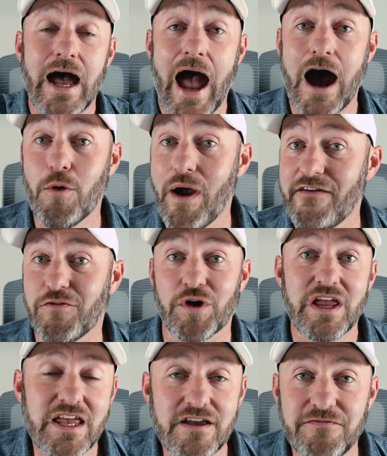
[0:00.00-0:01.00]

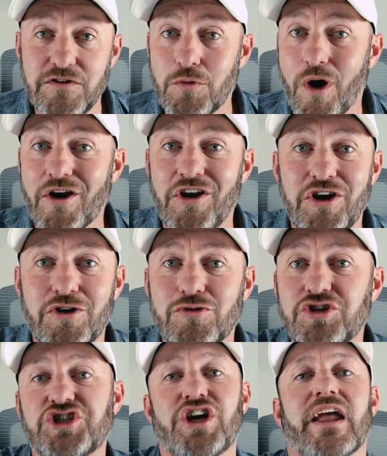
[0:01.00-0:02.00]
However, if you are
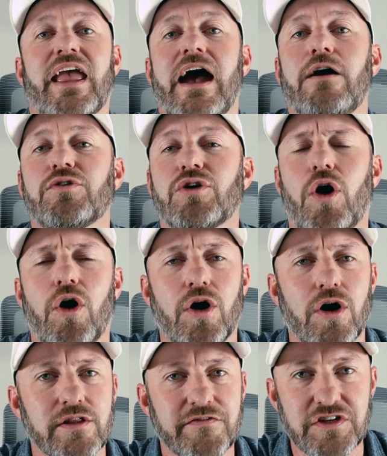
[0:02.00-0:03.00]
new, check out
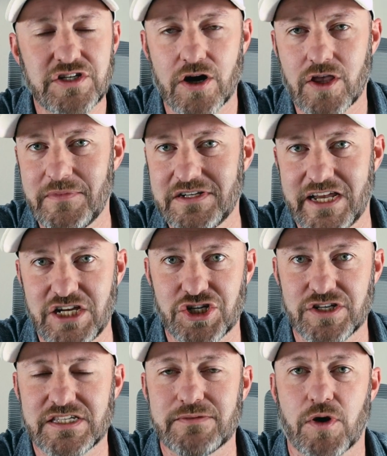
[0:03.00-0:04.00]
all of the
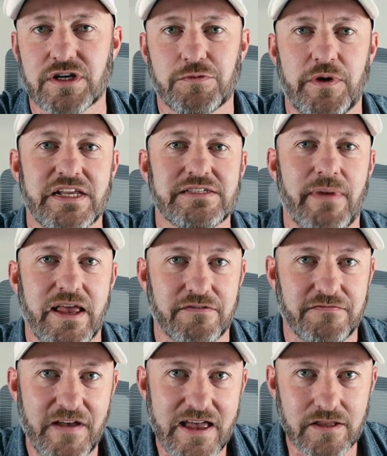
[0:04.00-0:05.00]
documentation SmartSuite has made
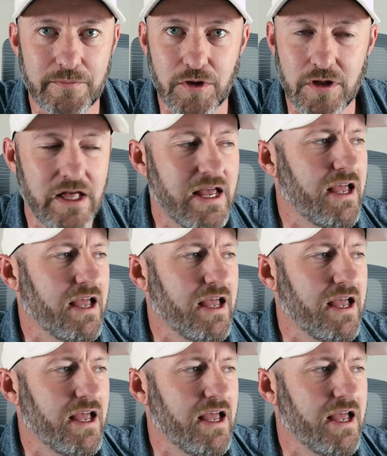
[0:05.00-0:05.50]
available.